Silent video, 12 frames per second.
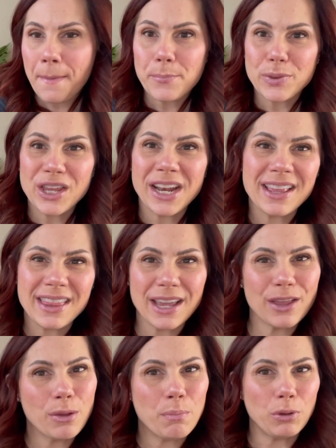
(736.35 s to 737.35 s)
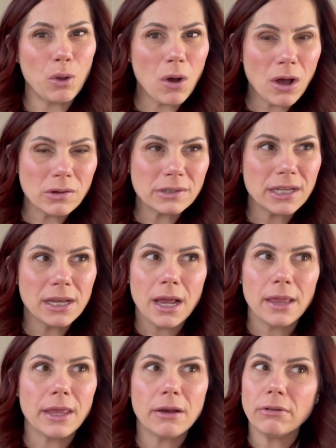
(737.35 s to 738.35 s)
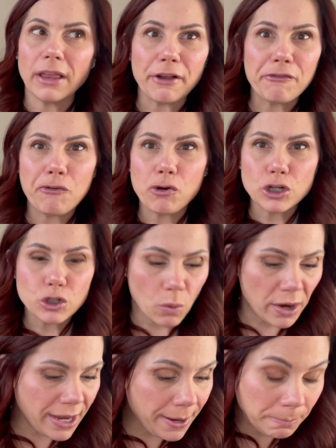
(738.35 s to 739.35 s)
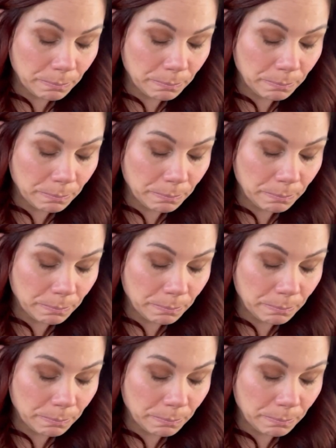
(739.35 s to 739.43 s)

But then I think in the blowout, they were like 420.